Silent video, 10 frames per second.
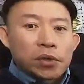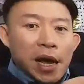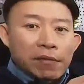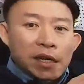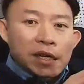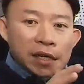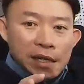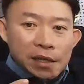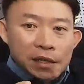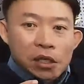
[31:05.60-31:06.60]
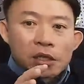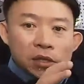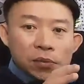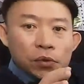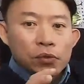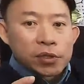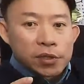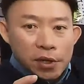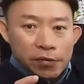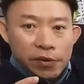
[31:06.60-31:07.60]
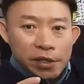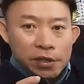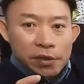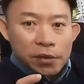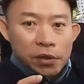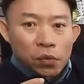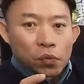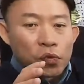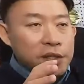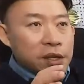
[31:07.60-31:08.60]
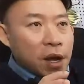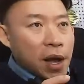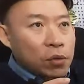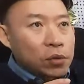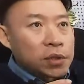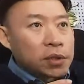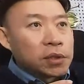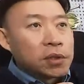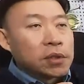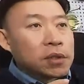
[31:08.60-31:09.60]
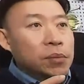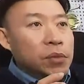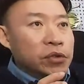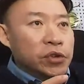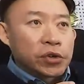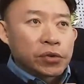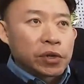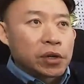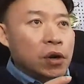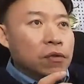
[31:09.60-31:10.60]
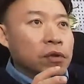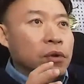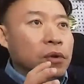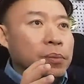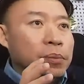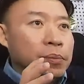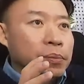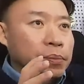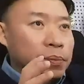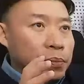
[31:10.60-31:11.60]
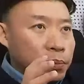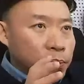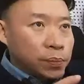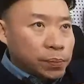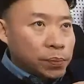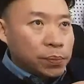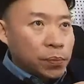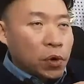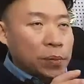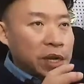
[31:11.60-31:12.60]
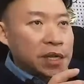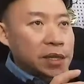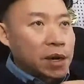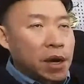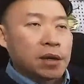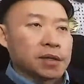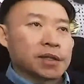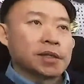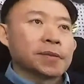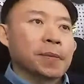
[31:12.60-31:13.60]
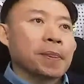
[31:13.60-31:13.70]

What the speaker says: want to have a clean, smooth surface without the material of your workpiece lost,